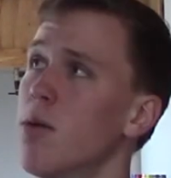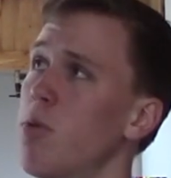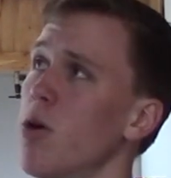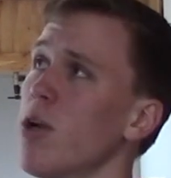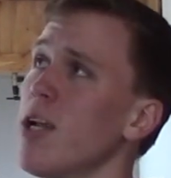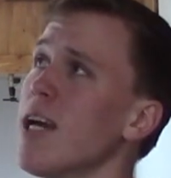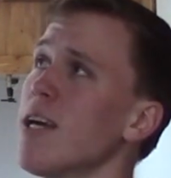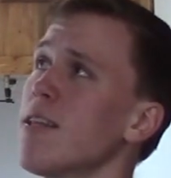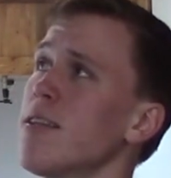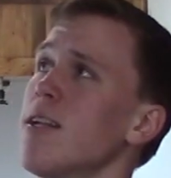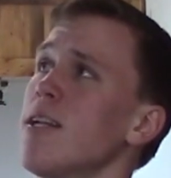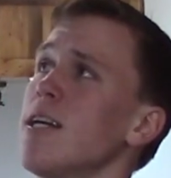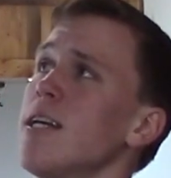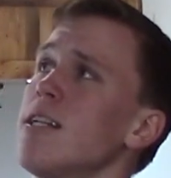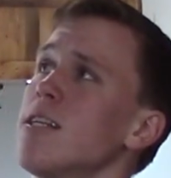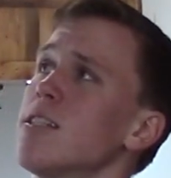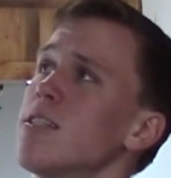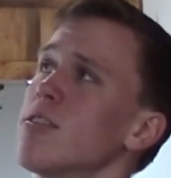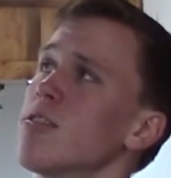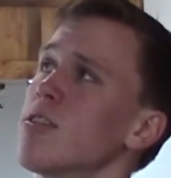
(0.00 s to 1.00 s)

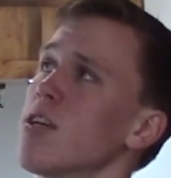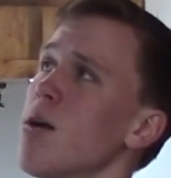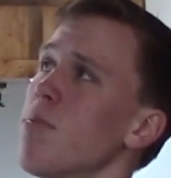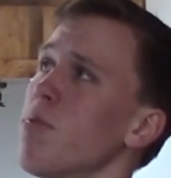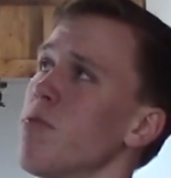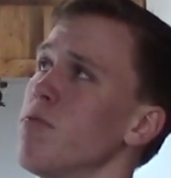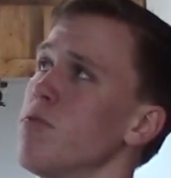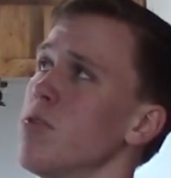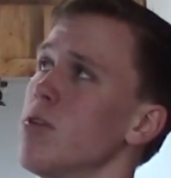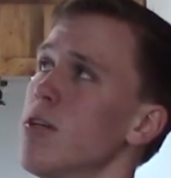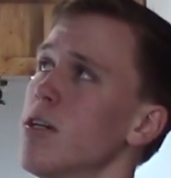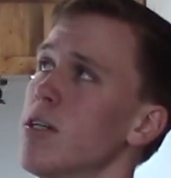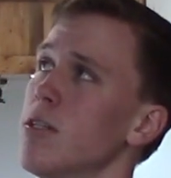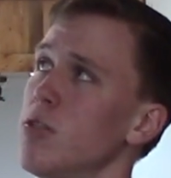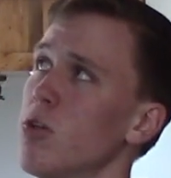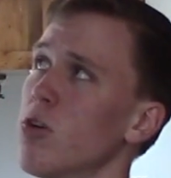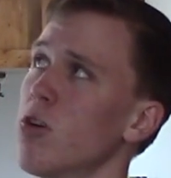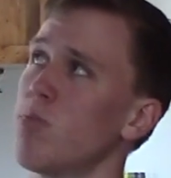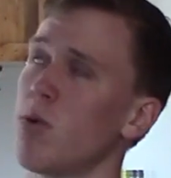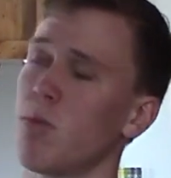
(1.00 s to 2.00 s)
Polyethylene is a type of
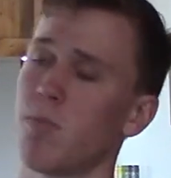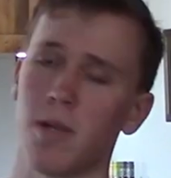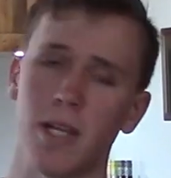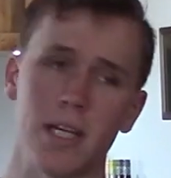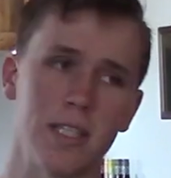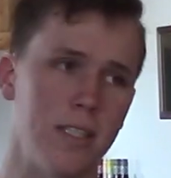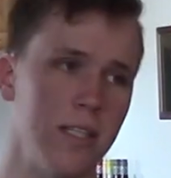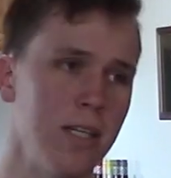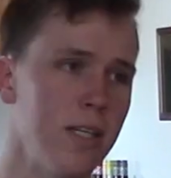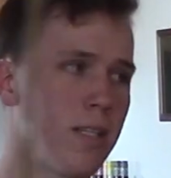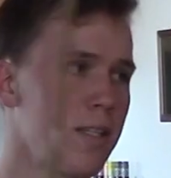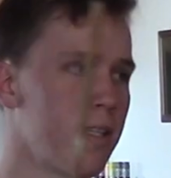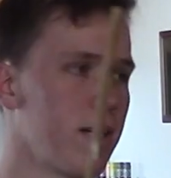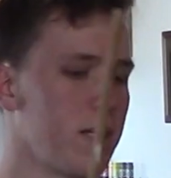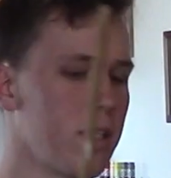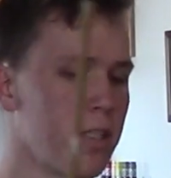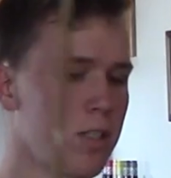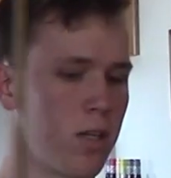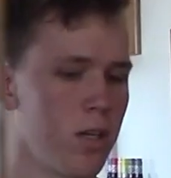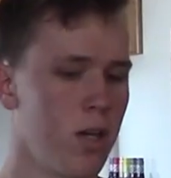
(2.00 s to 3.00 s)
durable plastic
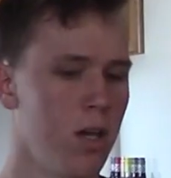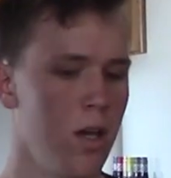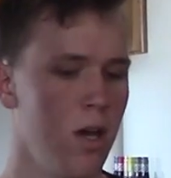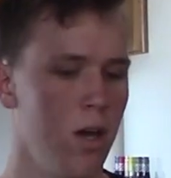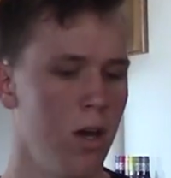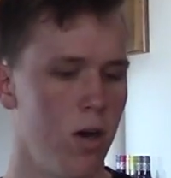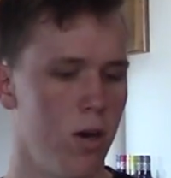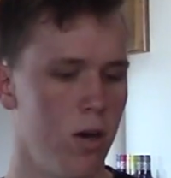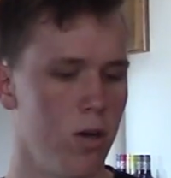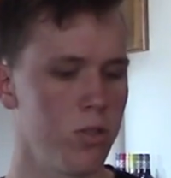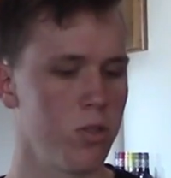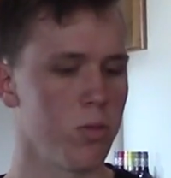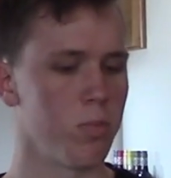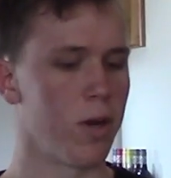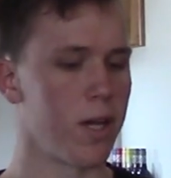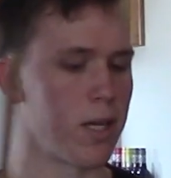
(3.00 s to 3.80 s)
that is hard to